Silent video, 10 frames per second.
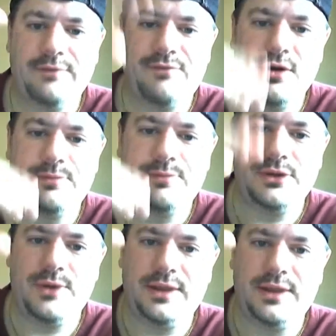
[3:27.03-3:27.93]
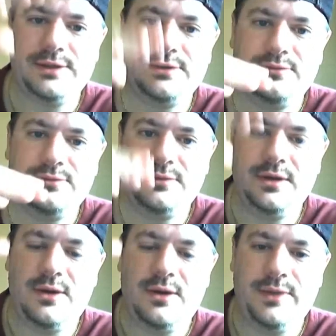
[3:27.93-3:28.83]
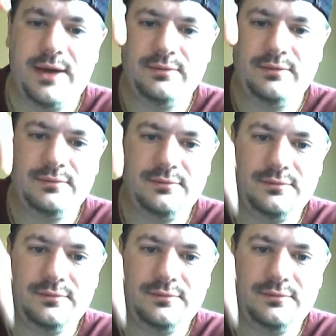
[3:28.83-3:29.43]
and forth between this, you know, without